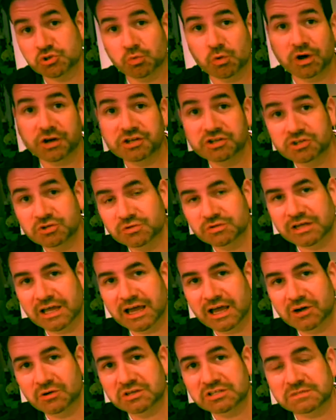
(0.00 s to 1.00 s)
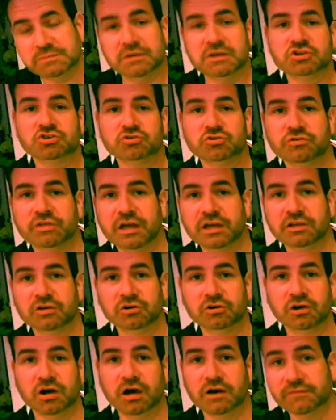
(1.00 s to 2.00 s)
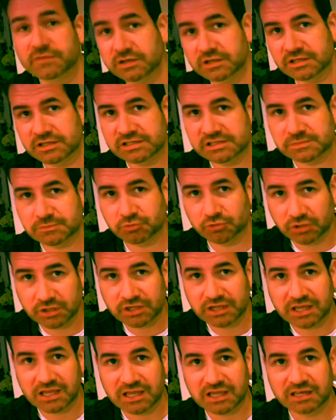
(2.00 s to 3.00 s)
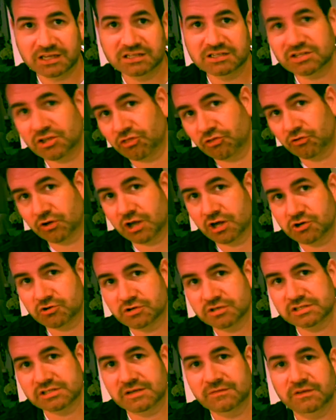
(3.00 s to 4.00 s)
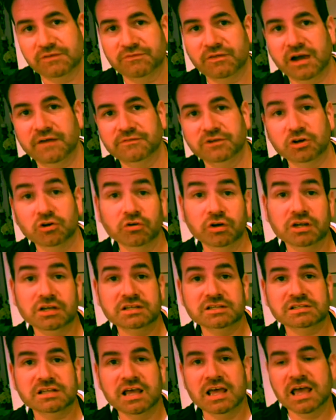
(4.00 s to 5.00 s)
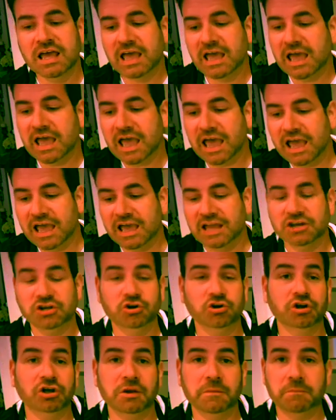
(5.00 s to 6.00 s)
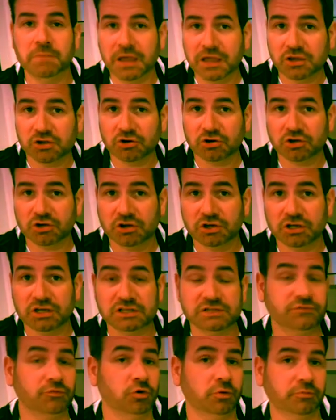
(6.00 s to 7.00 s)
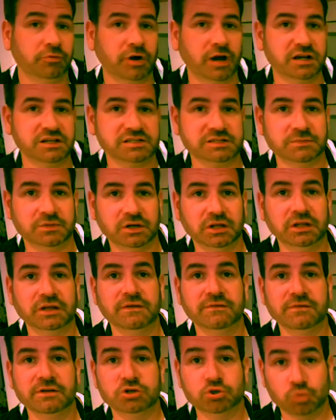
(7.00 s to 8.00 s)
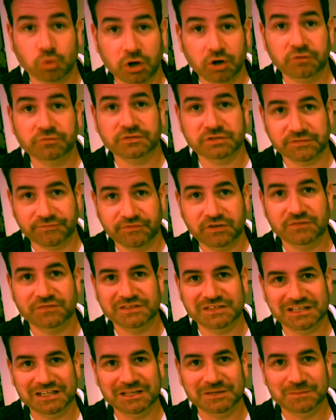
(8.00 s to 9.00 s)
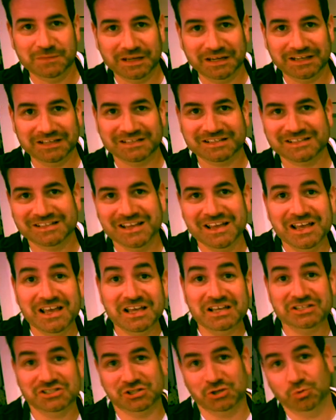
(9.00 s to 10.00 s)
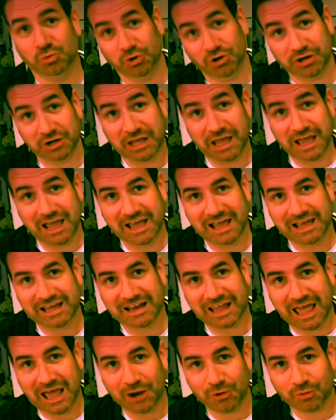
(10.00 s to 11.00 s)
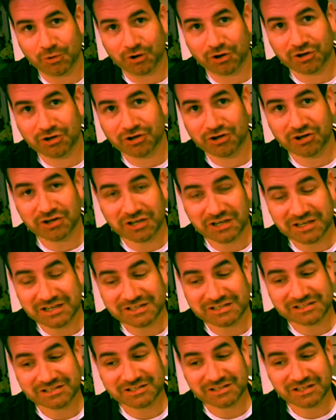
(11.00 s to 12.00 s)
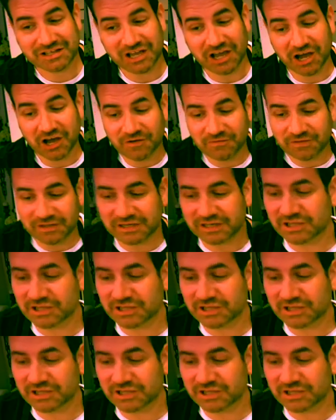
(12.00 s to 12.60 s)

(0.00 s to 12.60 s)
you want to do now is make sure that your oven is preheated to 375 degrees, and you're going to bake your cookies for approximately 12 to 15 minutes. So we're going to add our cookies to the oven